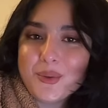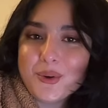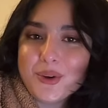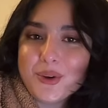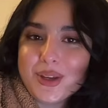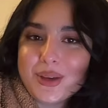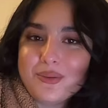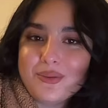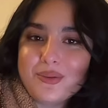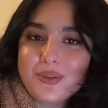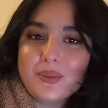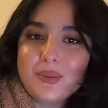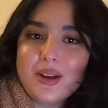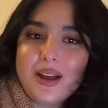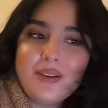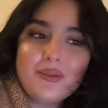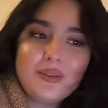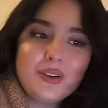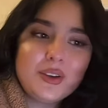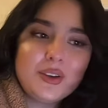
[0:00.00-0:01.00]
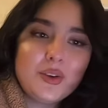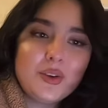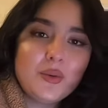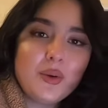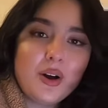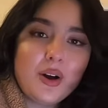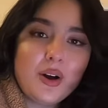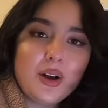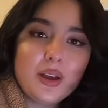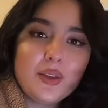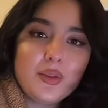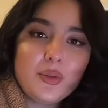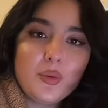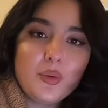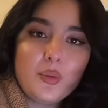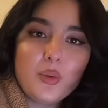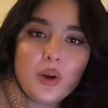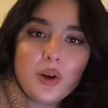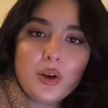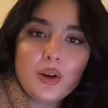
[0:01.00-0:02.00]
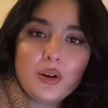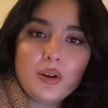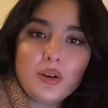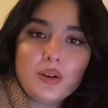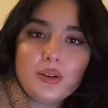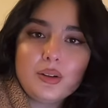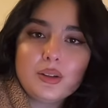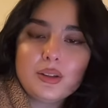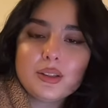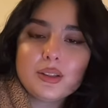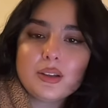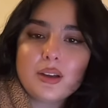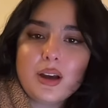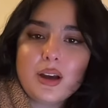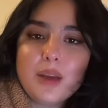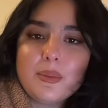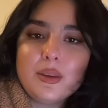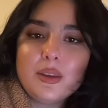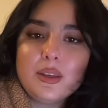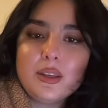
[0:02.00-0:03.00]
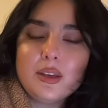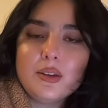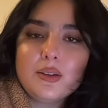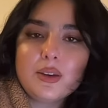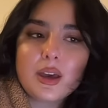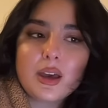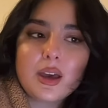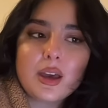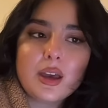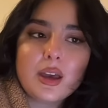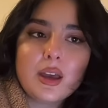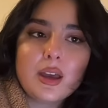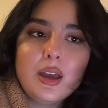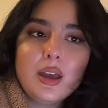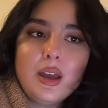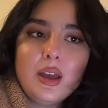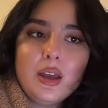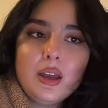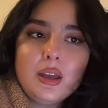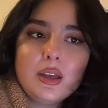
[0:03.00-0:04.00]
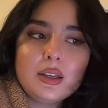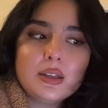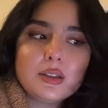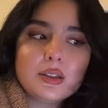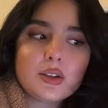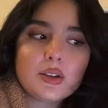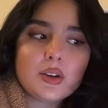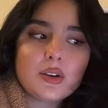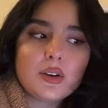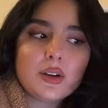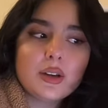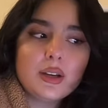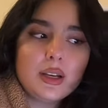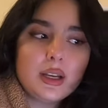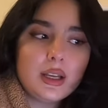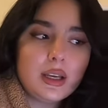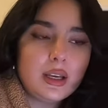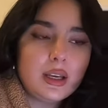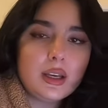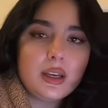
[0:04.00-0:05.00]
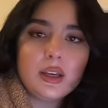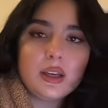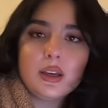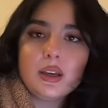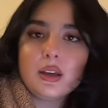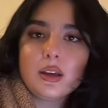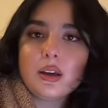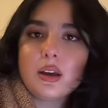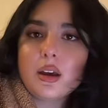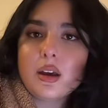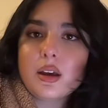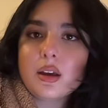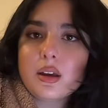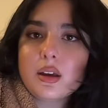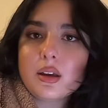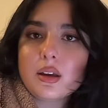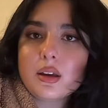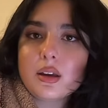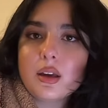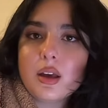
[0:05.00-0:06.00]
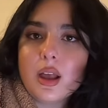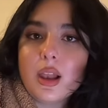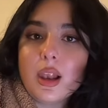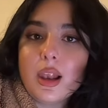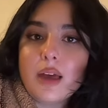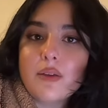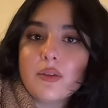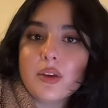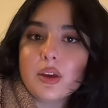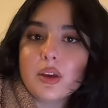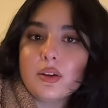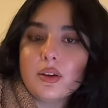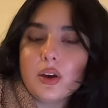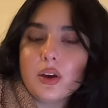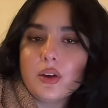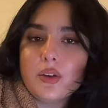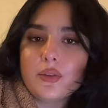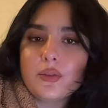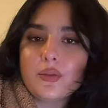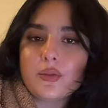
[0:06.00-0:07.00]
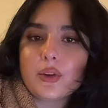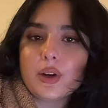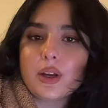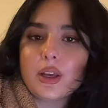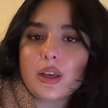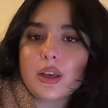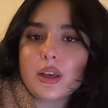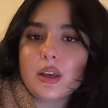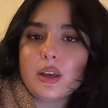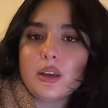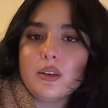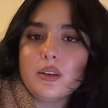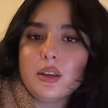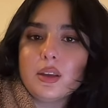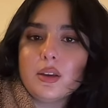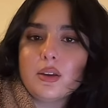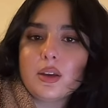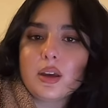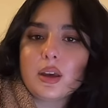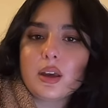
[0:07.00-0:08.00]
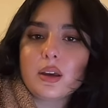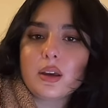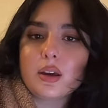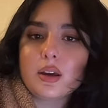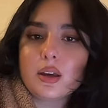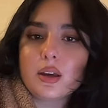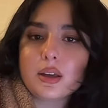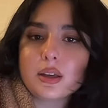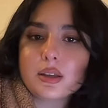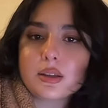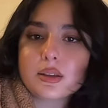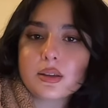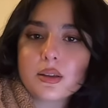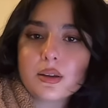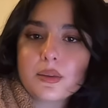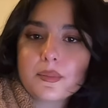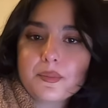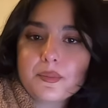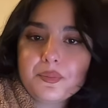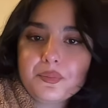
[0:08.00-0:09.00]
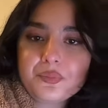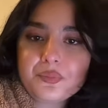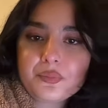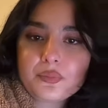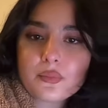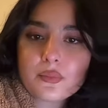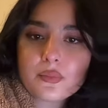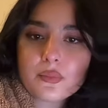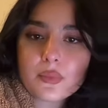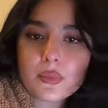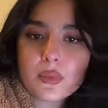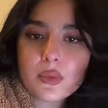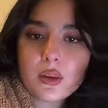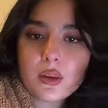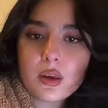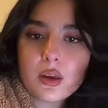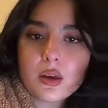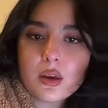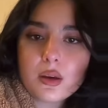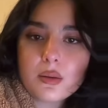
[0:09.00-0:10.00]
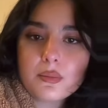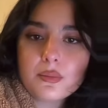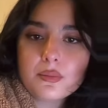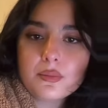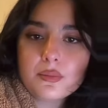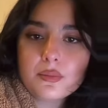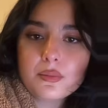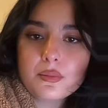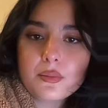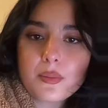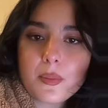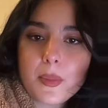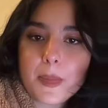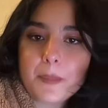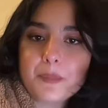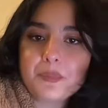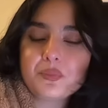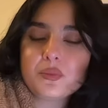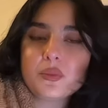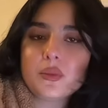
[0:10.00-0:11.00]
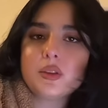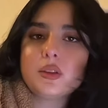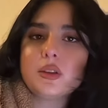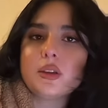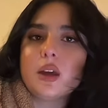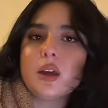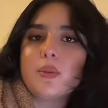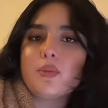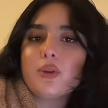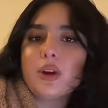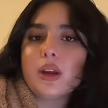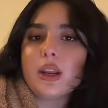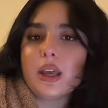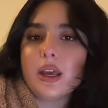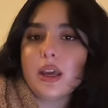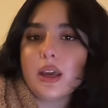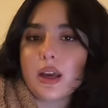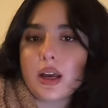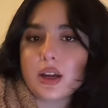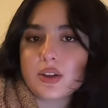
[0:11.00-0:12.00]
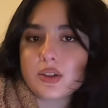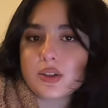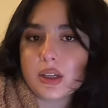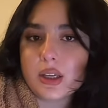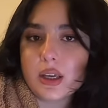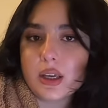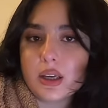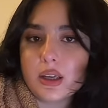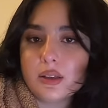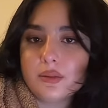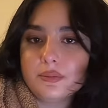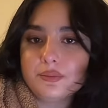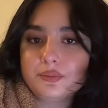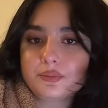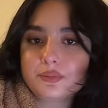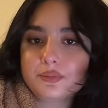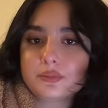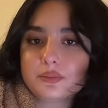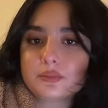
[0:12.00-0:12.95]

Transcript: Morning from wherever you are in the world. I'm in the UK. It's currently 11.03 here in the UK, guys. Um, so yeah, pretty late, actually.